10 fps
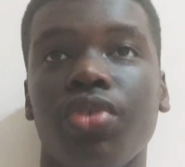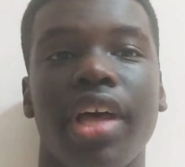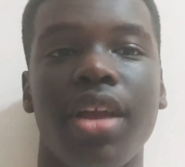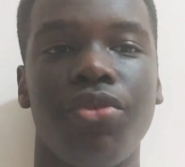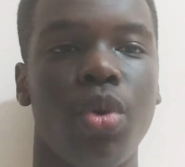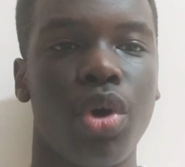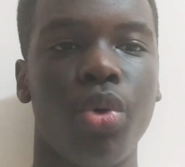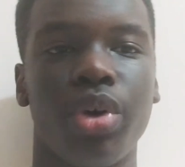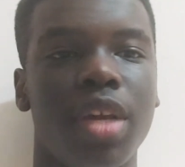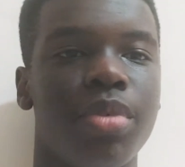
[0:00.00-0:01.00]
informed
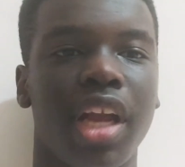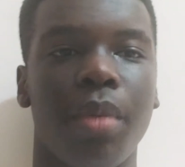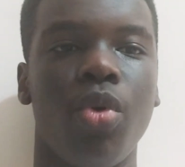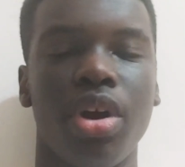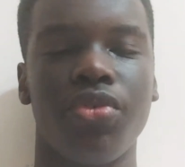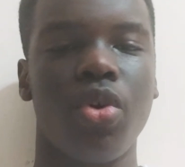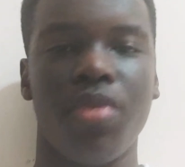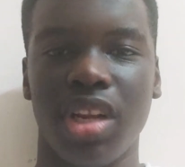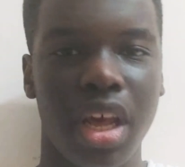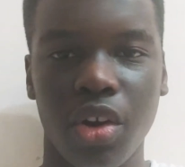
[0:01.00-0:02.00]
goalkeeper, like more informed
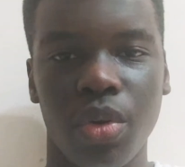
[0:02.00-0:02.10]
than Leno.